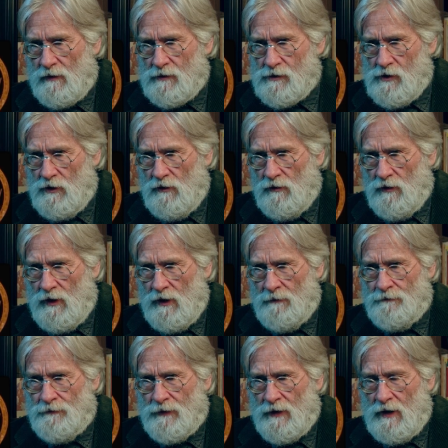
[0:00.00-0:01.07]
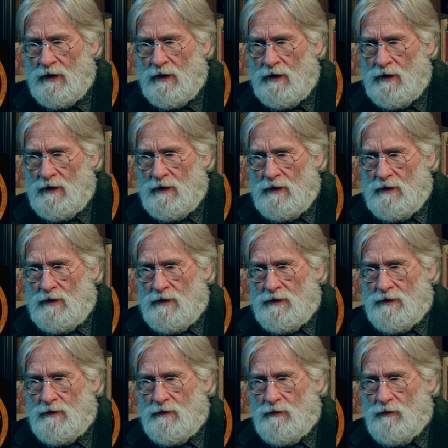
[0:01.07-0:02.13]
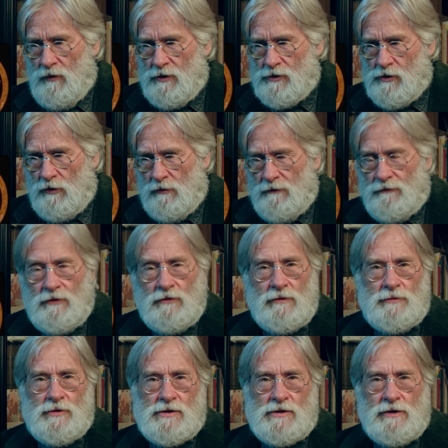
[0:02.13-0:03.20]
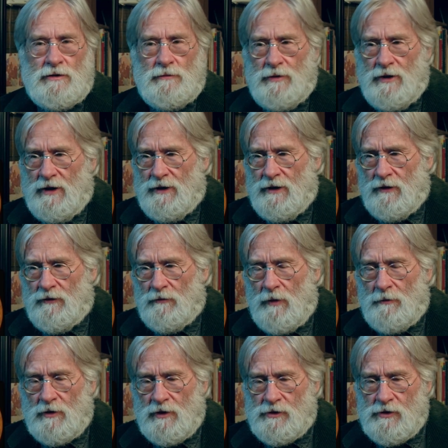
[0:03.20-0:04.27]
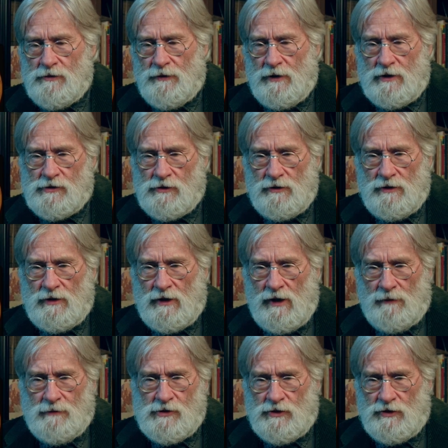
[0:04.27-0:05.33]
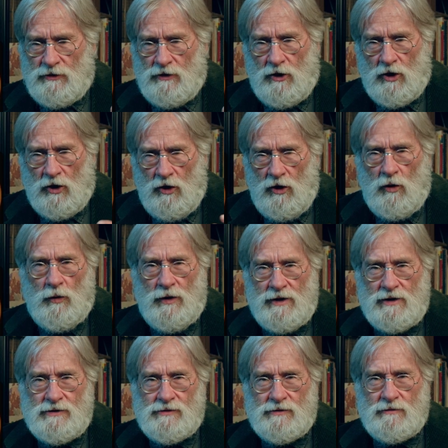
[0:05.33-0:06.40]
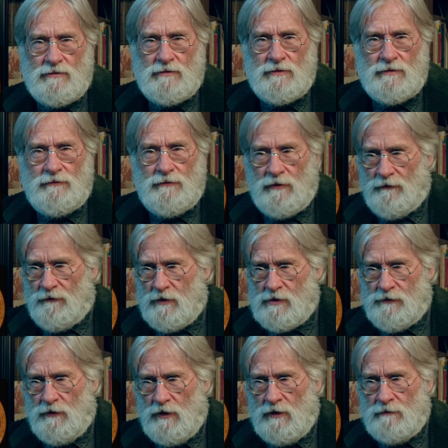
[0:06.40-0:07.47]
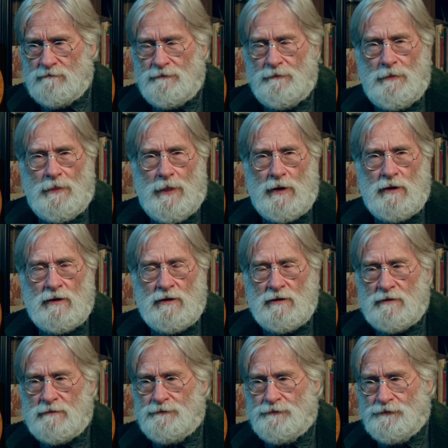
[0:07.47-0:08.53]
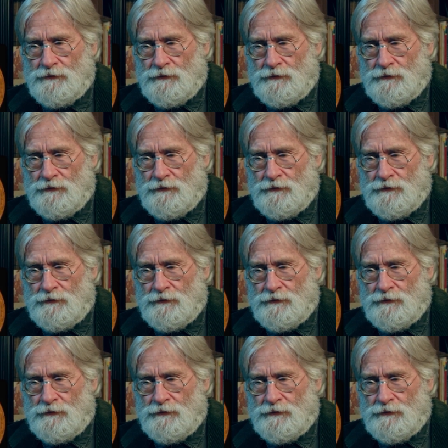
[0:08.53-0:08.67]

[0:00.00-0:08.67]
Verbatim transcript: so um, we're just going to review them just a little bit. Now, remember the two things in composition are always, first of all, um,